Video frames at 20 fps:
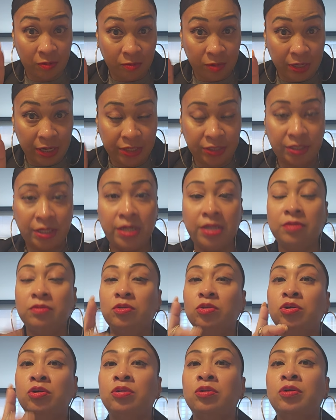What I said,
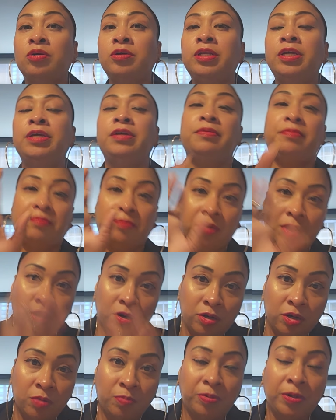you're learning,
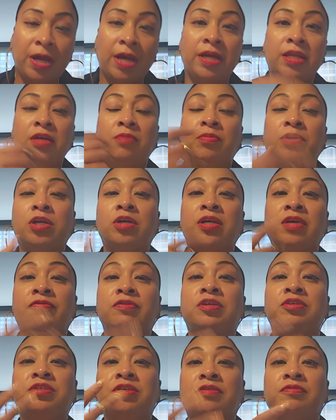you're applying, but you're giving
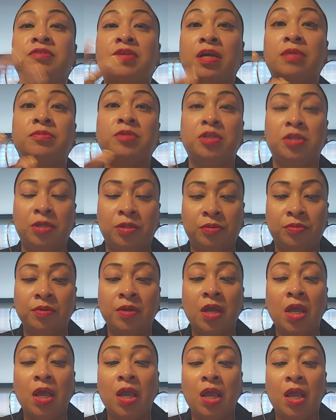yourself time to heal.
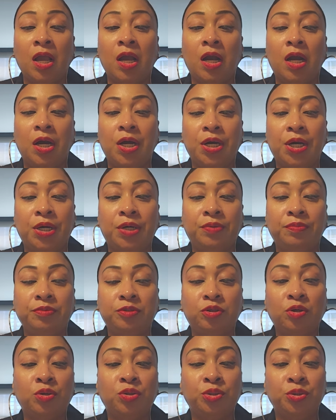Um,
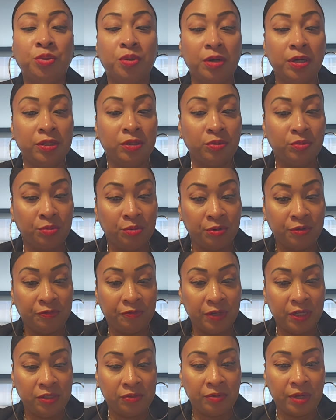so you are in the growing
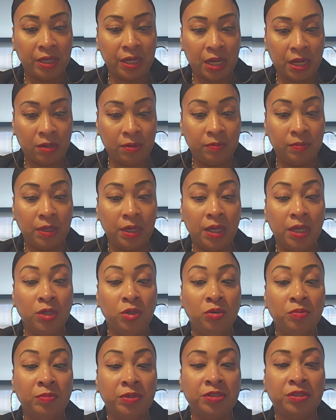phase right now, and
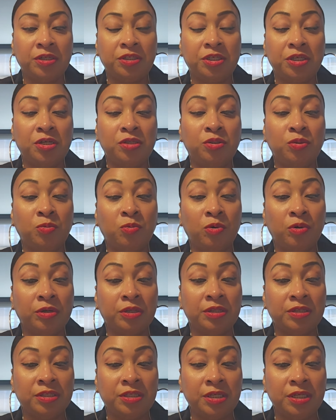you must continue to water
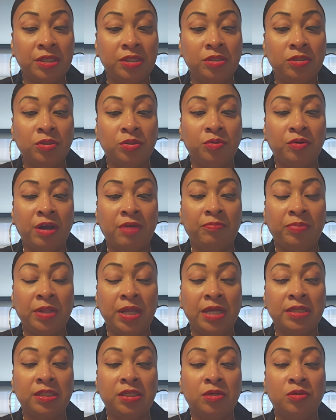the seeds you have
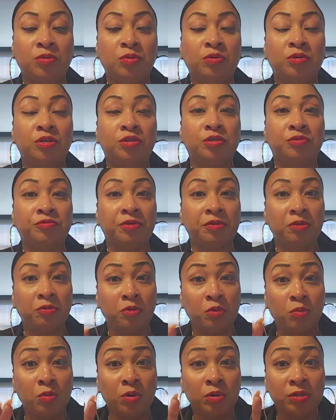planted in order to reap the
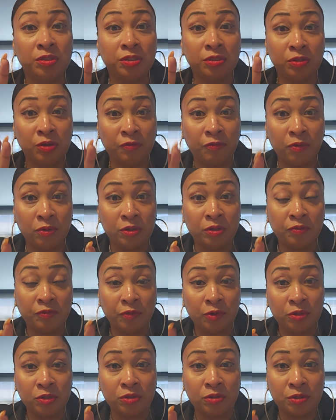rewards. Your focus,
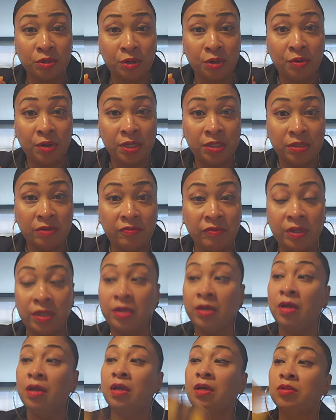focus on your creativity
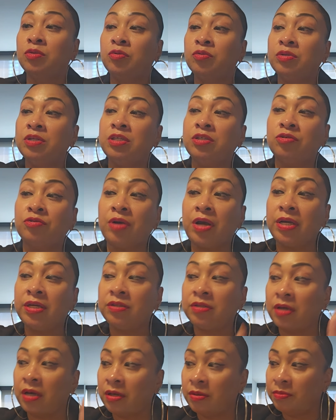through these trying
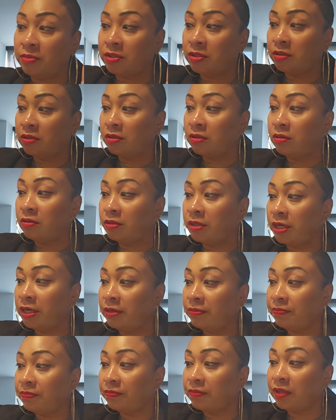times. Okay?
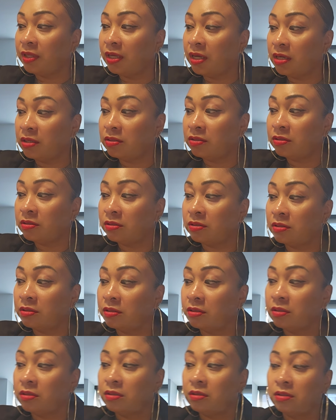Yes.
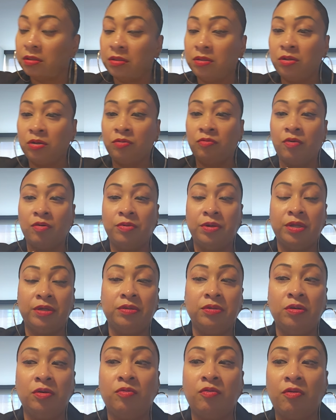You're growing.
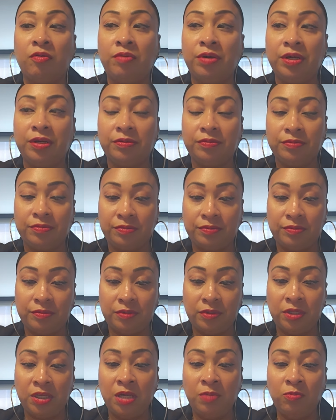You're growing.
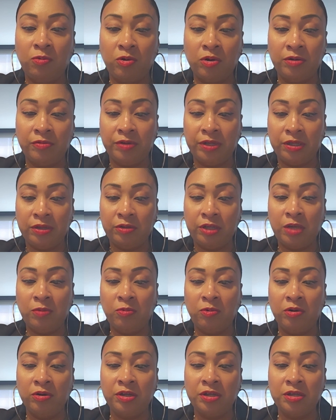Keep watering.
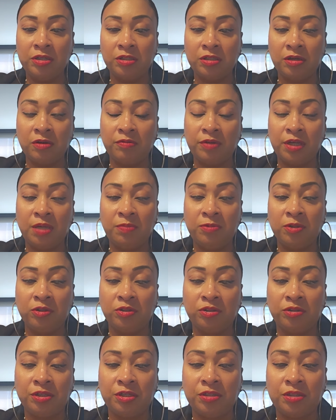Keep watering yourself. Keep
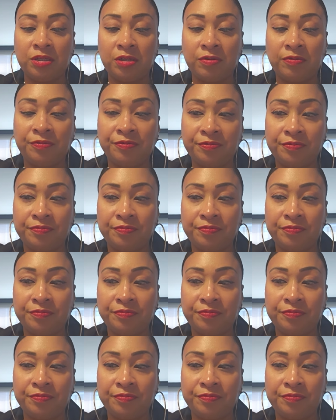nurturing yourself.